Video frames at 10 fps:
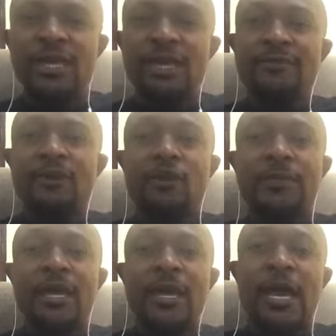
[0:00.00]
if I will
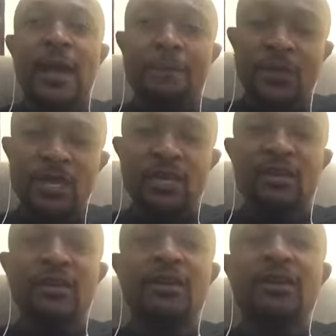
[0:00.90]
be happy,
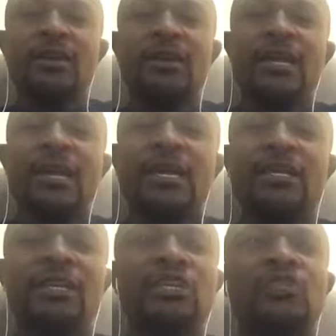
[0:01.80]
then I
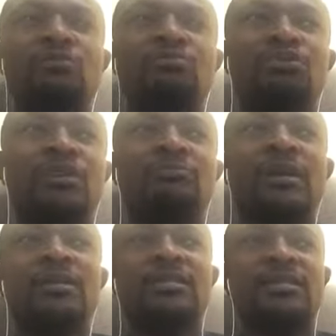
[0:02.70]
need to bring
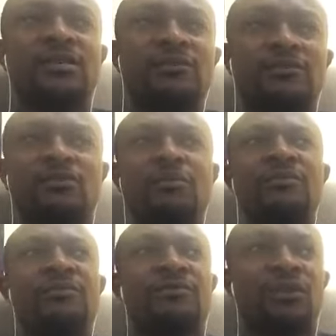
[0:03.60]
myself to be
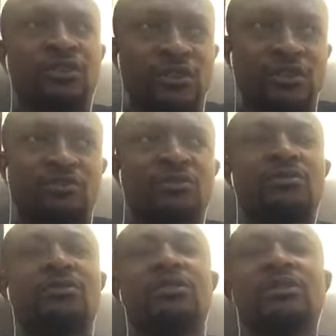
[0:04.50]

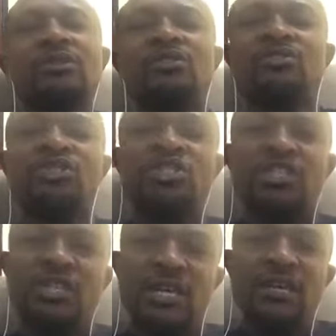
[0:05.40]
vulnerable to
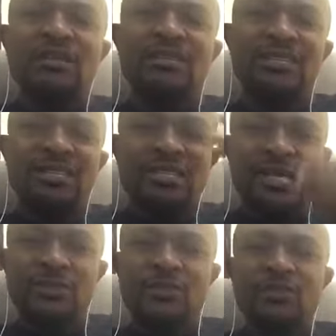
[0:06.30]
share the
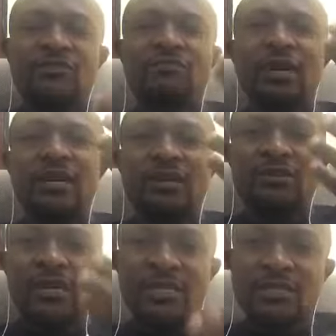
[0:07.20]
depths of my
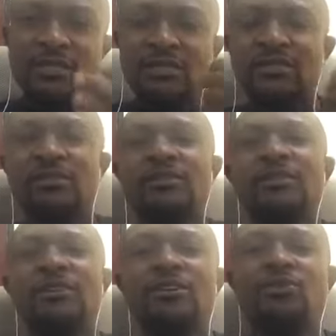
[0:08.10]
crisis
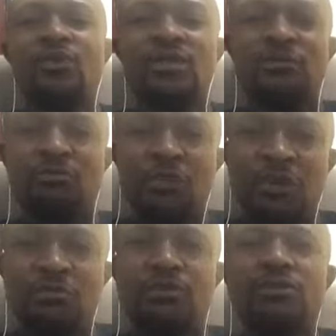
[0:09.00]
with
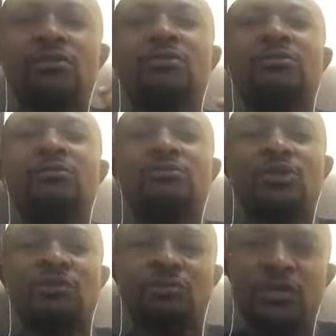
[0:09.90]
people, with
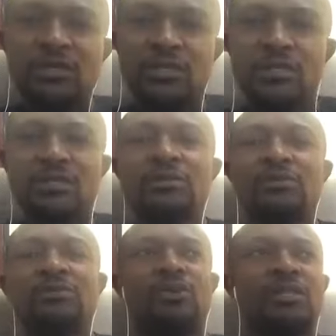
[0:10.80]
persons,
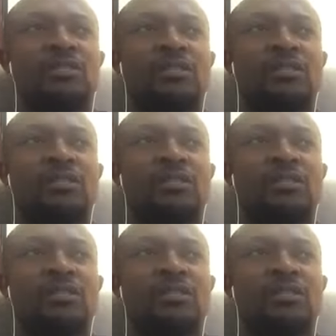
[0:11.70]
with